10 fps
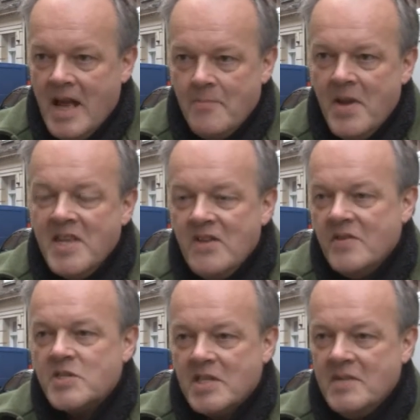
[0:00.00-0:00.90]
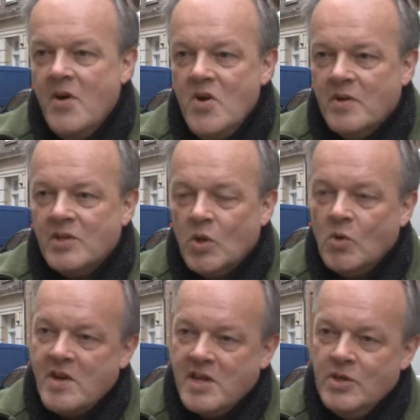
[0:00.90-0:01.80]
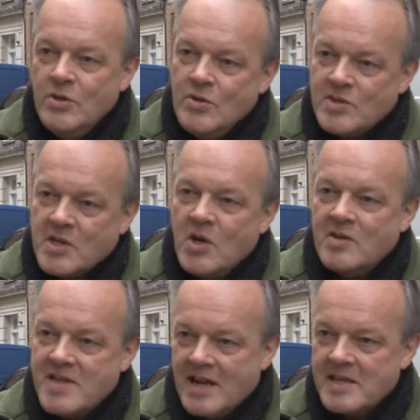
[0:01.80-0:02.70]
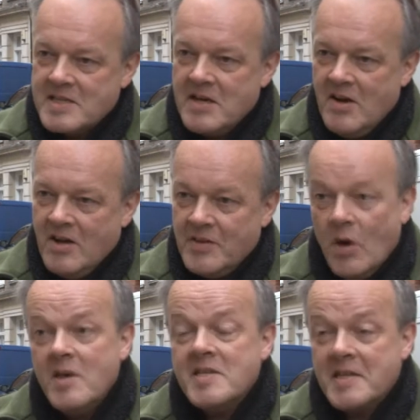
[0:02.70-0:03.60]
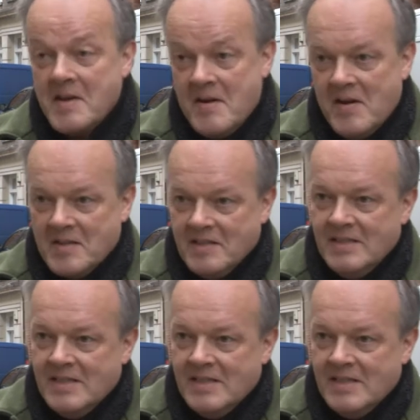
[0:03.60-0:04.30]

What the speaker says: Many of us at the moment already use a contactless card, the Oyster card,